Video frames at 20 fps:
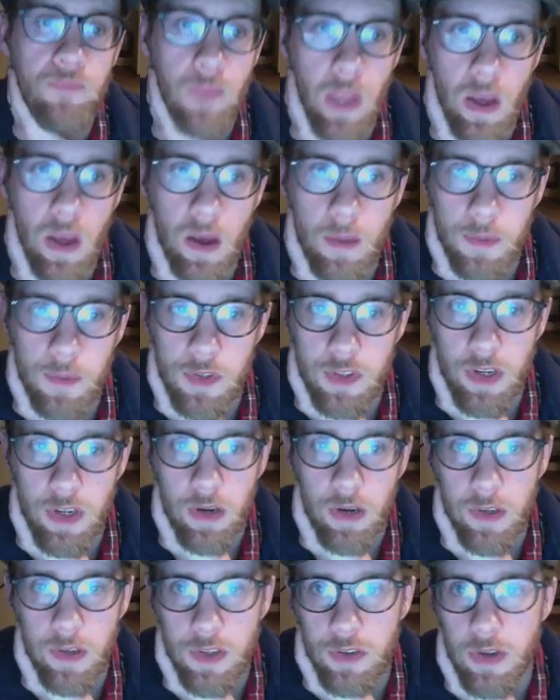So
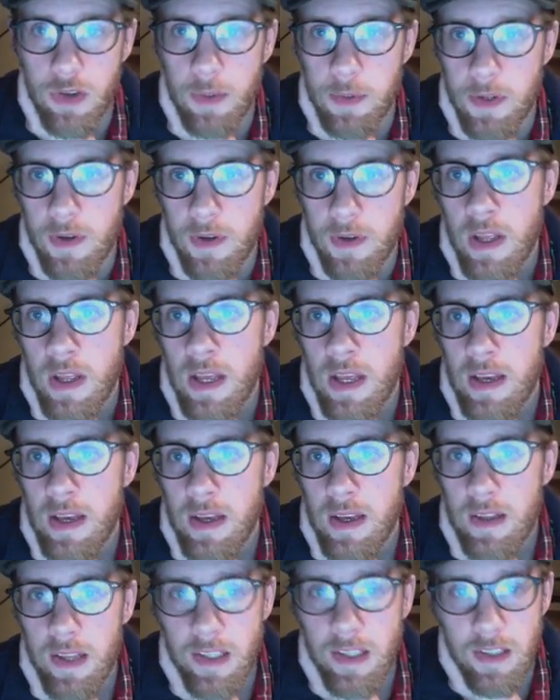general description,
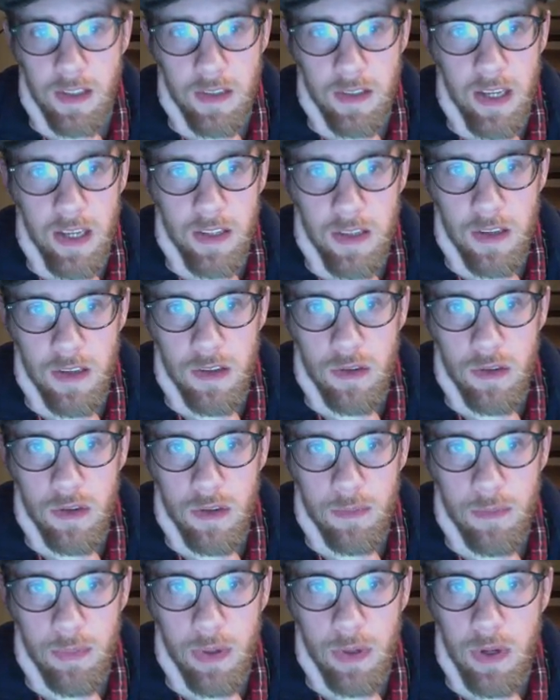that's just asking you
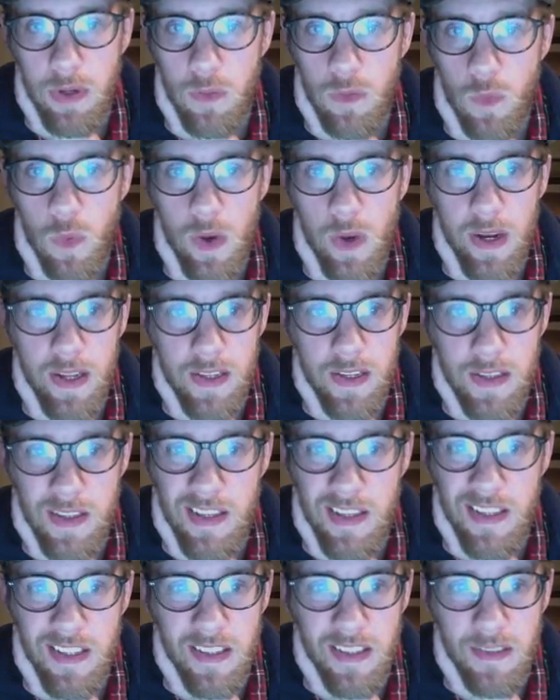to put what is
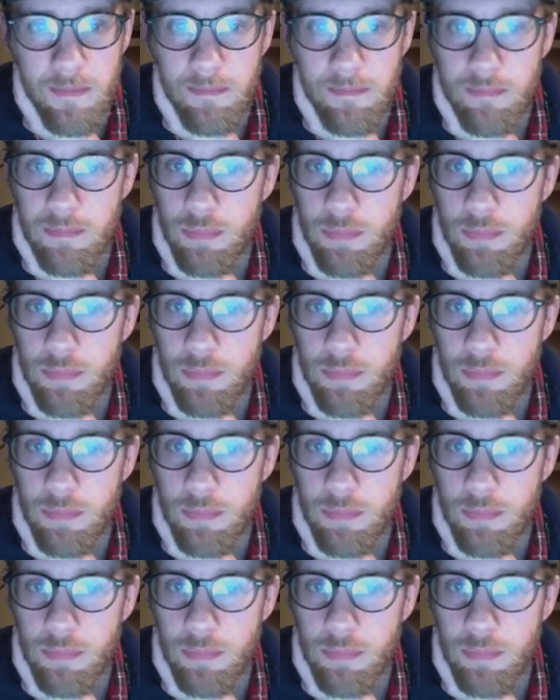this